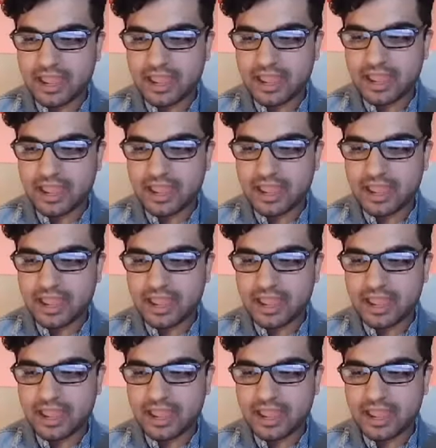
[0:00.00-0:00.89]
more
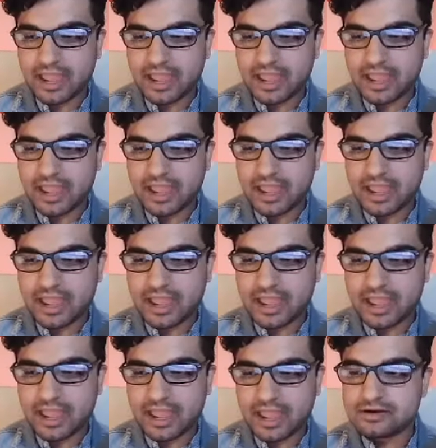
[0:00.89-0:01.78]
because
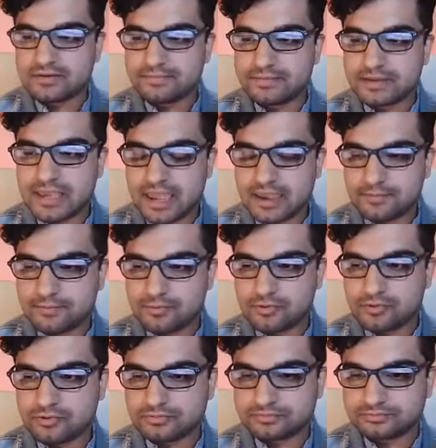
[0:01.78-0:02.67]
he's gonna be
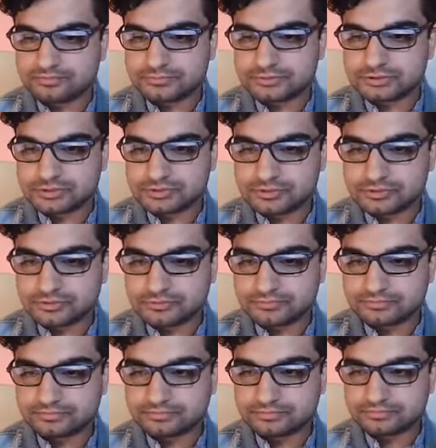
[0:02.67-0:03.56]
able to
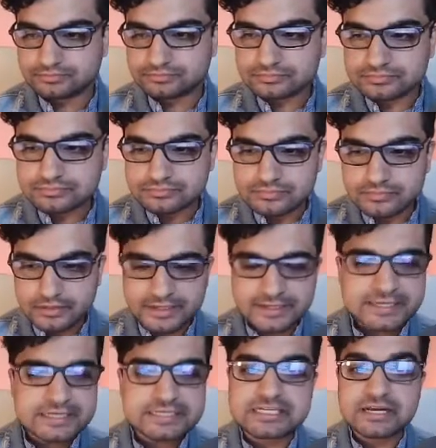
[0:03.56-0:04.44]

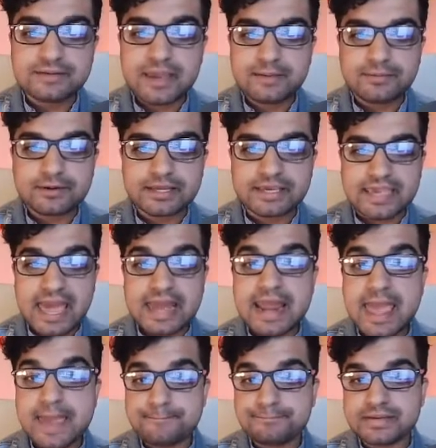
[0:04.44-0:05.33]
he's going to be able to
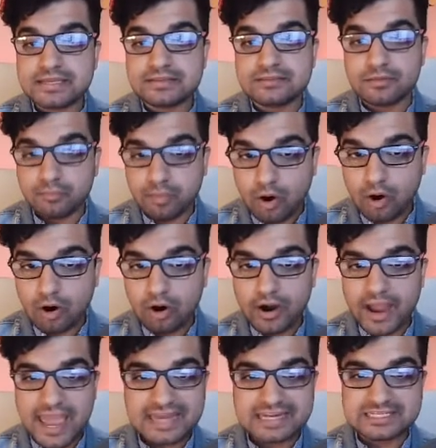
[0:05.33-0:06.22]
get Embiid the
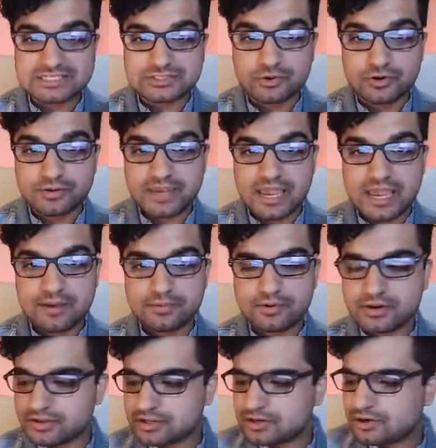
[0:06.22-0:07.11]
ball and he's going to be able to, you